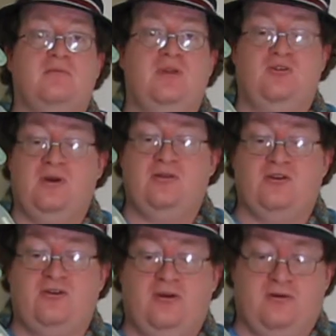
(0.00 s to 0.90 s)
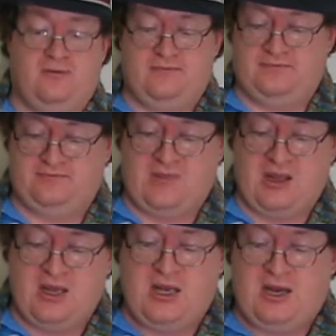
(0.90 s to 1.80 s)
between the two.
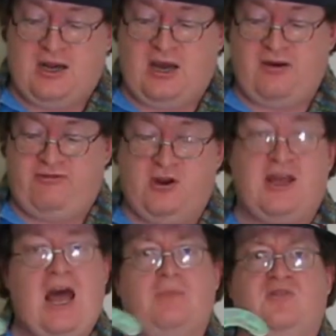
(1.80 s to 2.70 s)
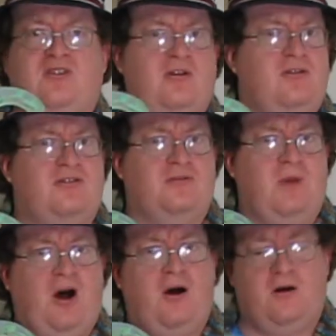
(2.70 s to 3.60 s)
Now if your gap's too
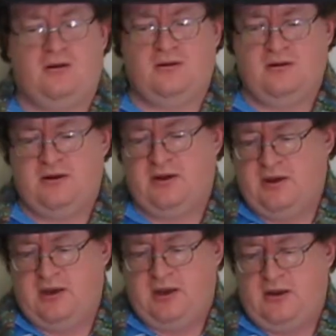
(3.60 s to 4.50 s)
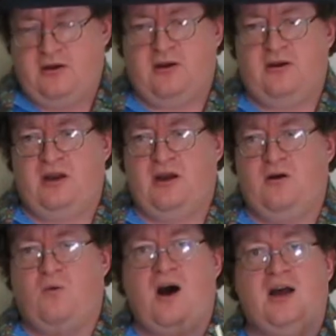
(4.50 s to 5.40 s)
small, you can
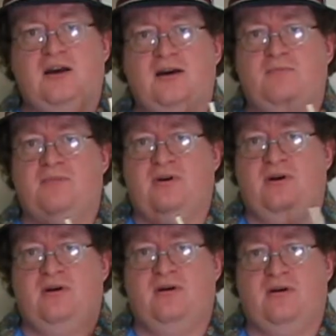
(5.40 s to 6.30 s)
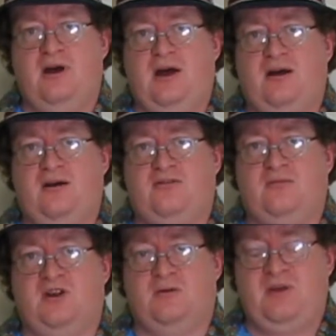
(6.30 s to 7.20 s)
wad up
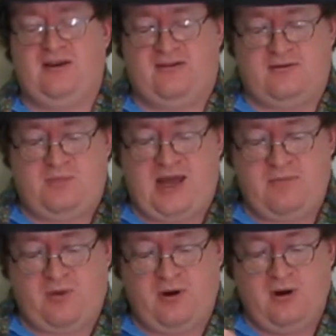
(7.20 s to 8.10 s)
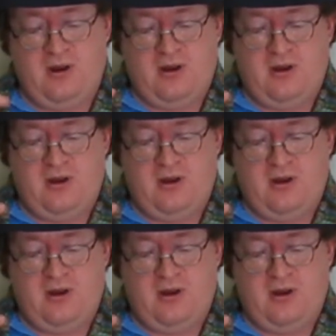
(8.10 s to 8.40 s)
some little pieces of paper,